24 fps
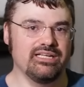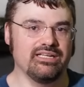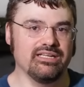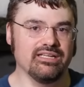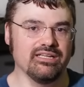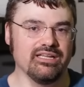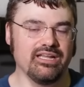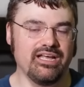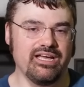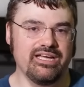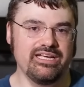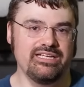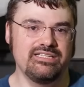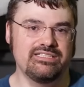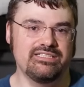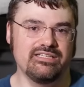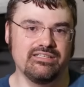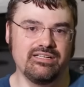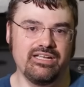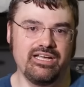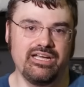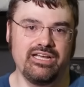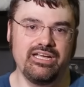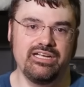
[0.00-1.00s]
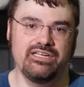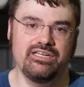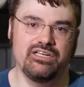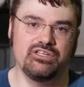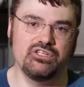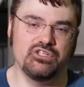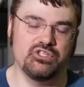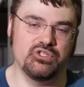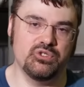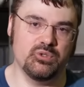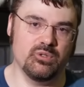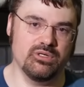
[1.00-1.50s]
line to line
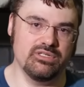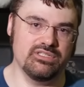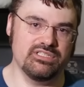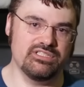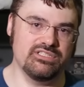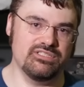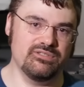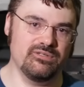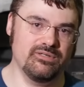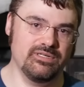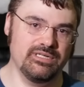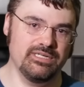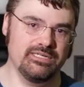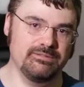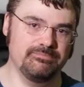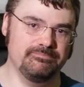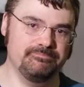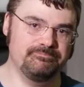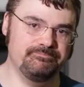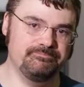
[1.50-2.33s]
short circuit.